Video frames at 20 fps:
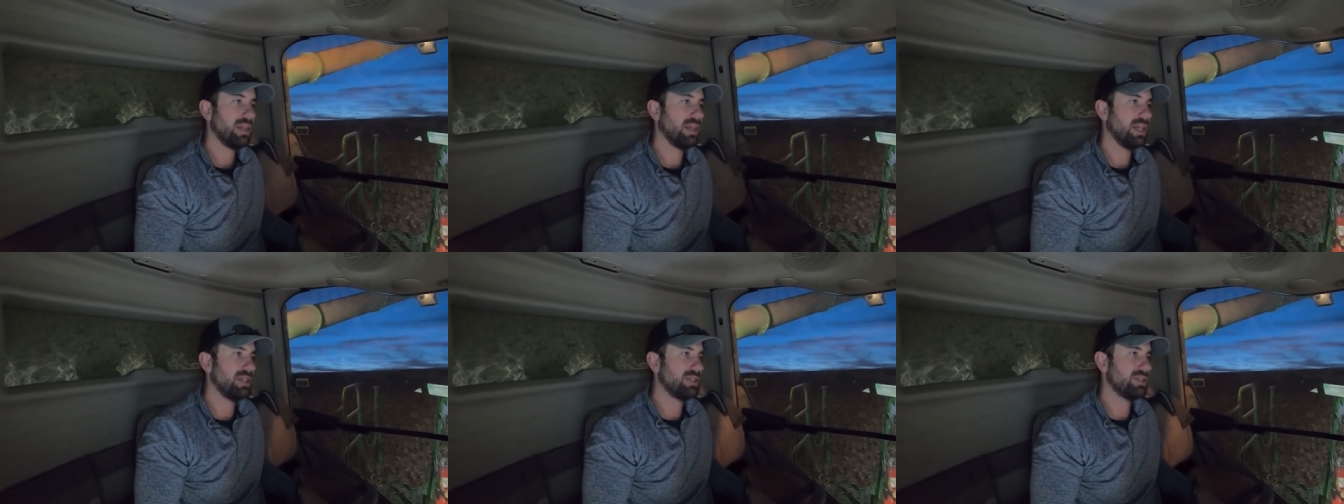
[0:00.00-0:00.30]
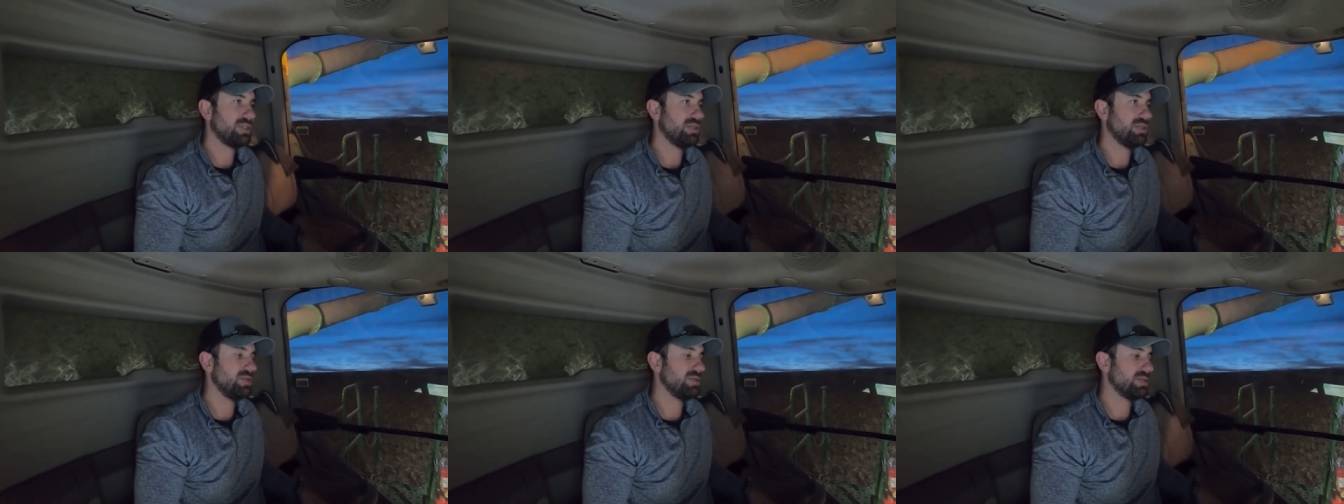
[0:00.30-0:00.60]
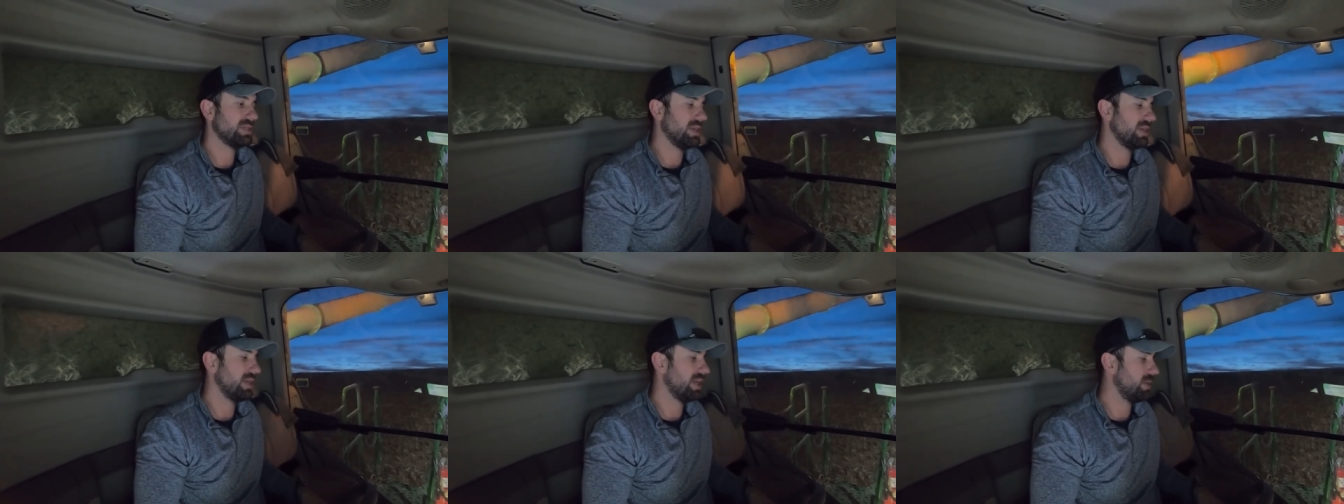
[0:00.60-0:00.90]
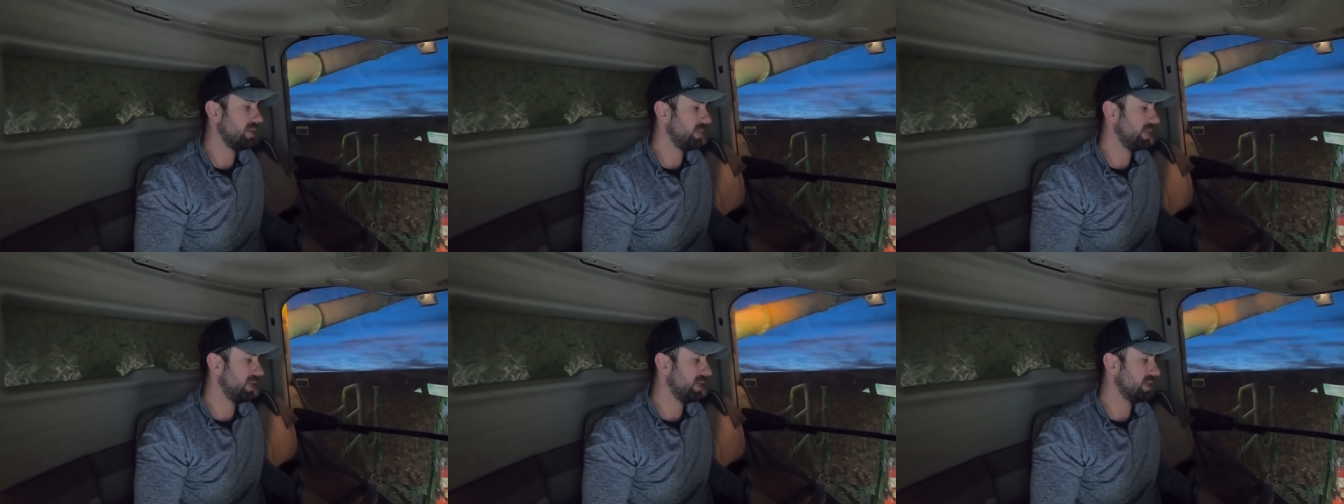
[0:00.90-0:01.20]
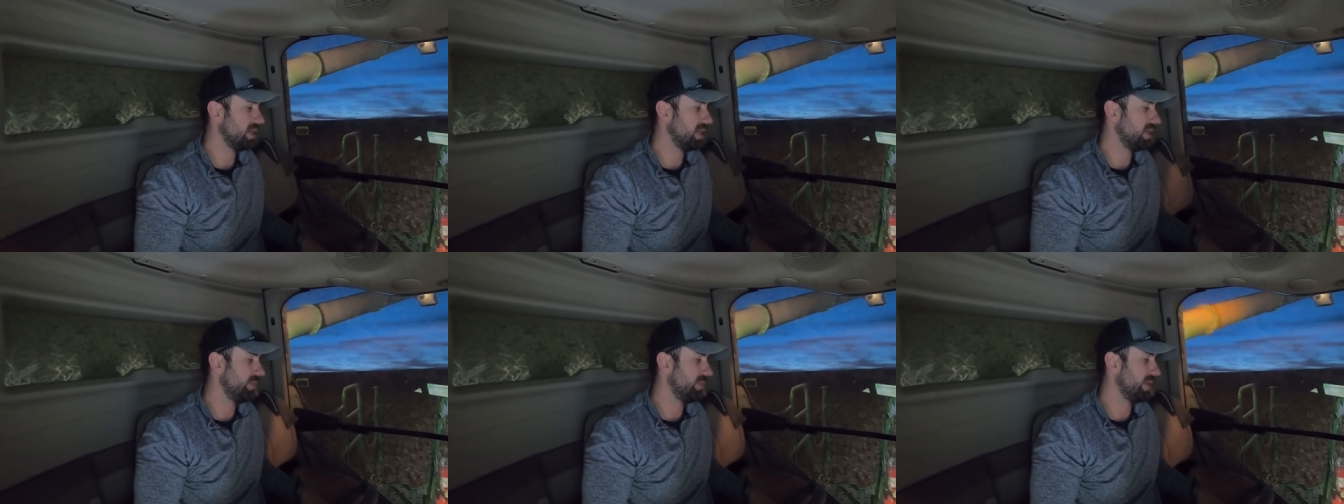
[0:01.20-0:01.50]
choose on how many
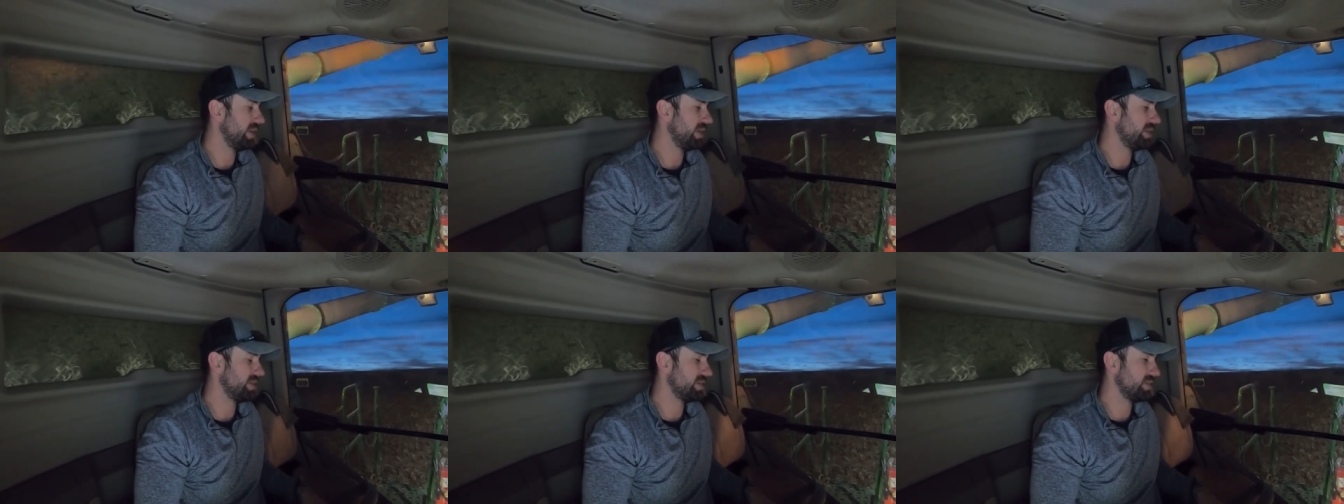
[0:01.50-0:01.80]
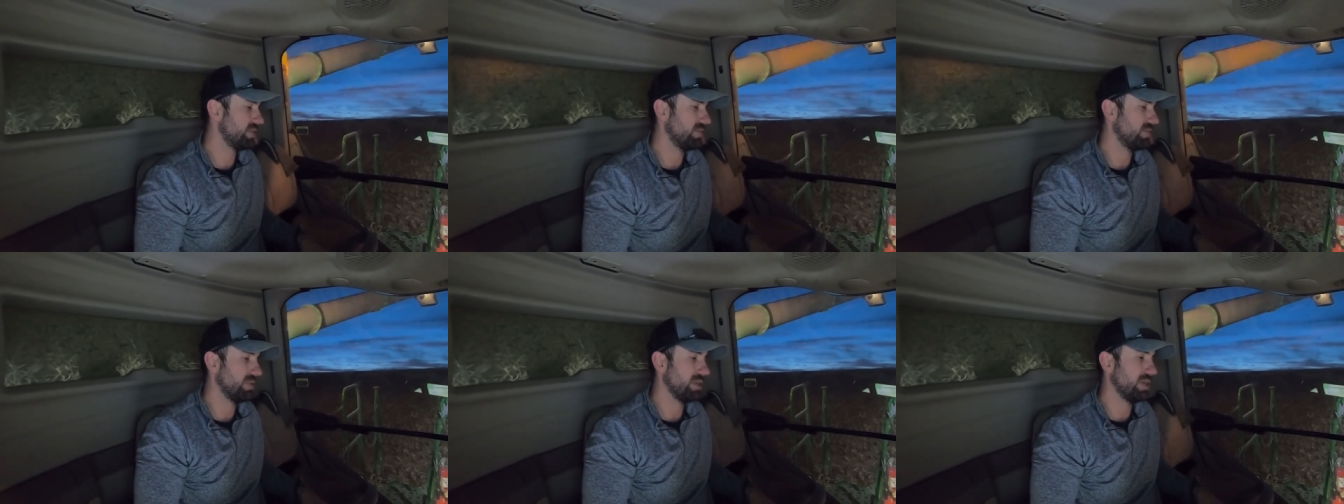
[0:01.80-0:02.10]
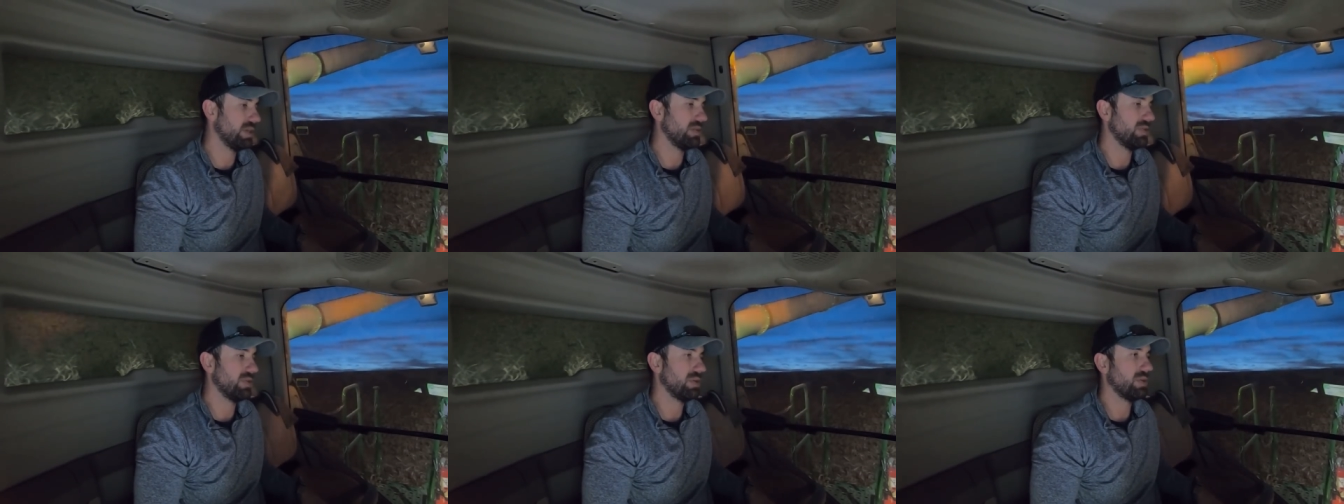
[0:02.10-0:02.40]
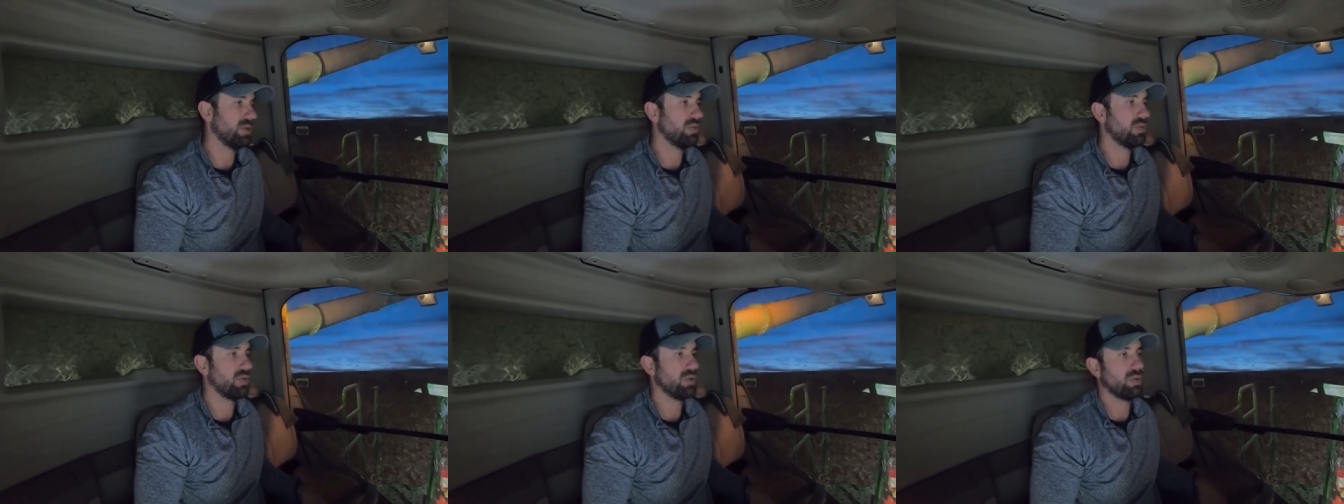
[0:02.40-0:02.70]
combines to run, or